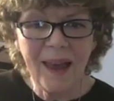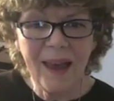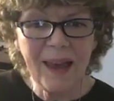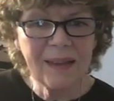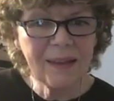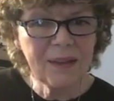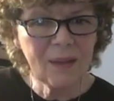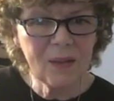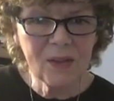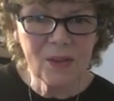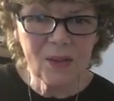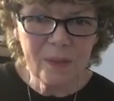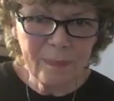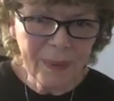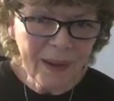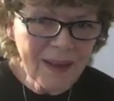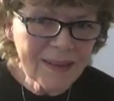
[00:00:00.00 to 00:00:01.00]
and yet on
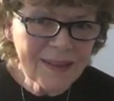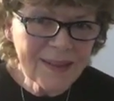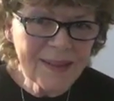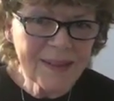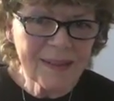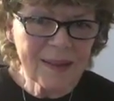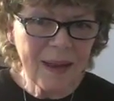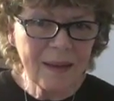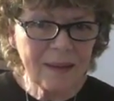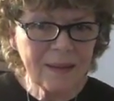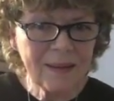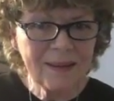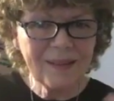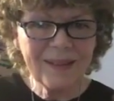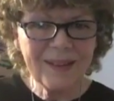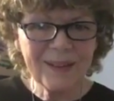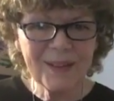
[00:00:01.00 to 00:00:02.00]
Shabbat he
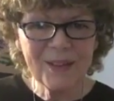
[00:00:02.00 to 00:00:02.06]
suddenly